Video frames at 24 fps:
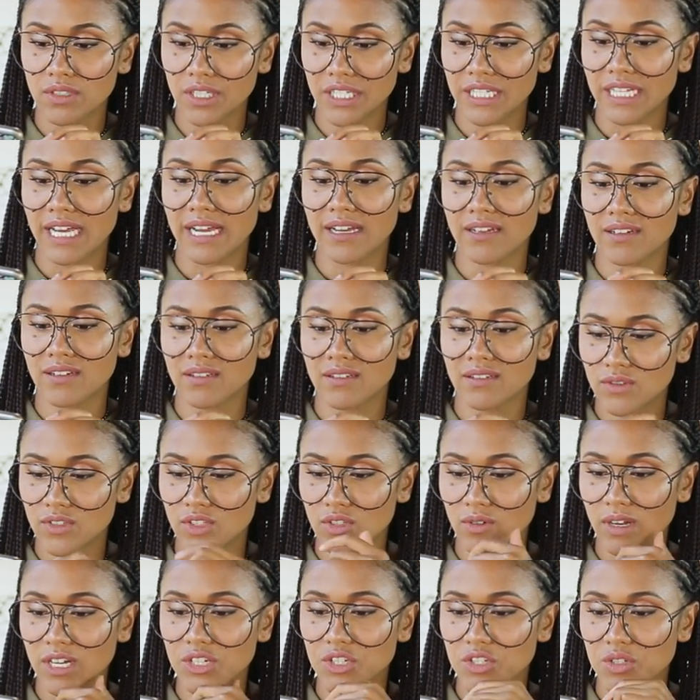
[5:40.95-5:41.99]
Look at that.
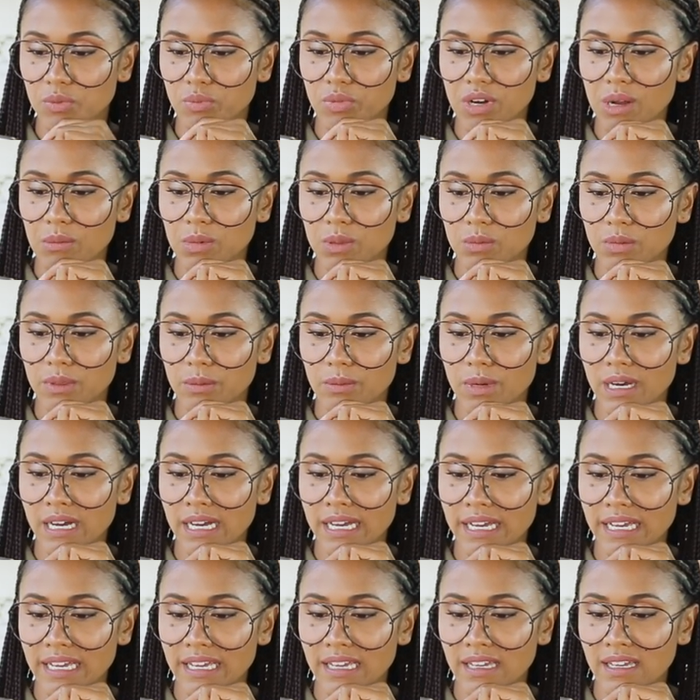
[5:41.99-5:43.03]
So I should probably
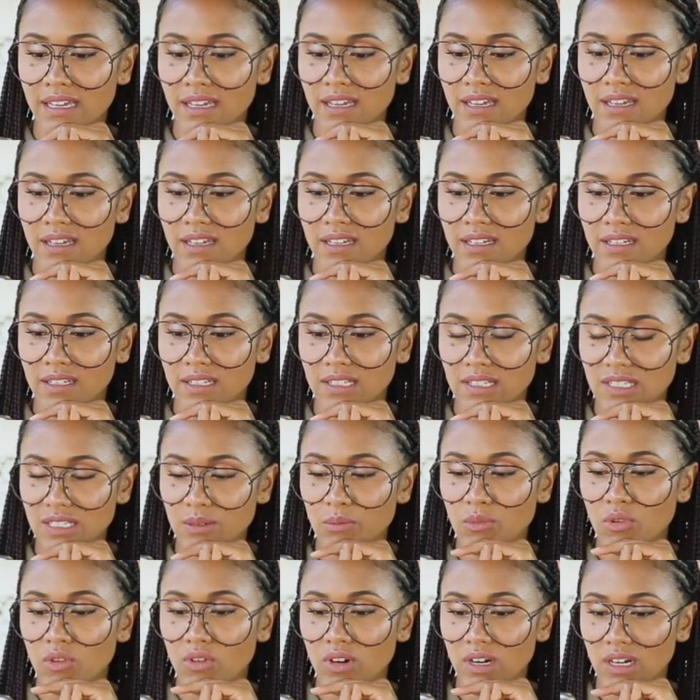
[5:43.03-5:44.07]
buy
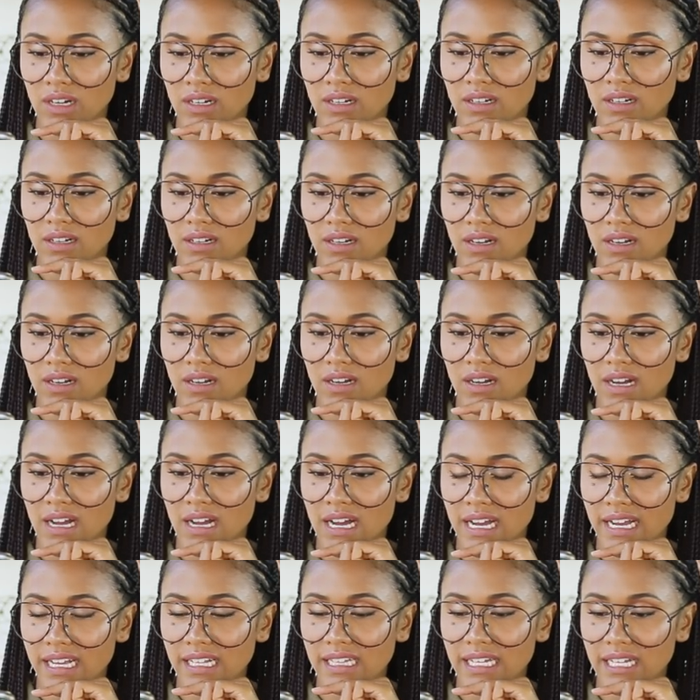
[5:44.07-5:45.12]
some more
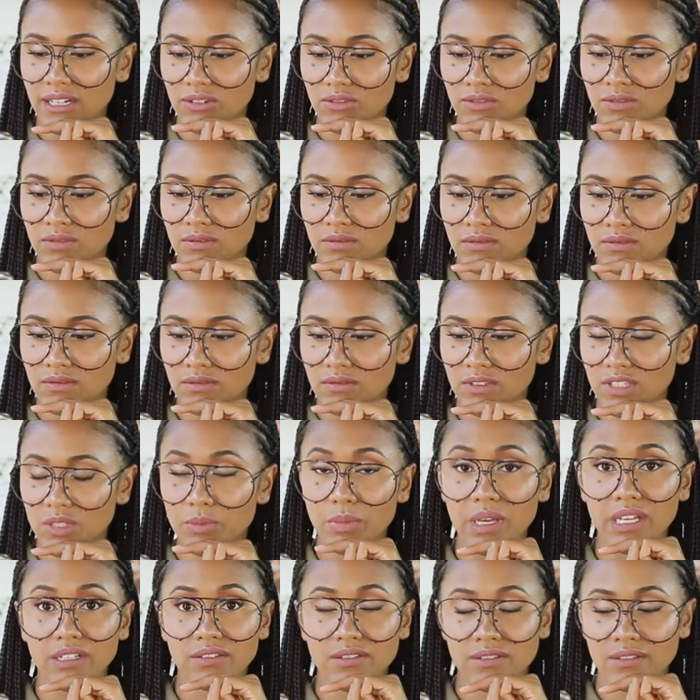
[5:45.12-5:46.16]
iCloud
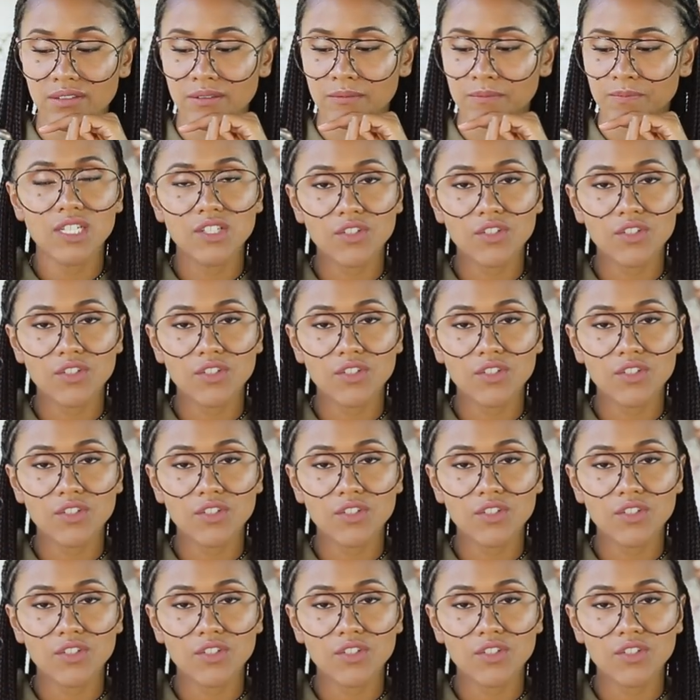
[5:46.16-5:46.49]
space.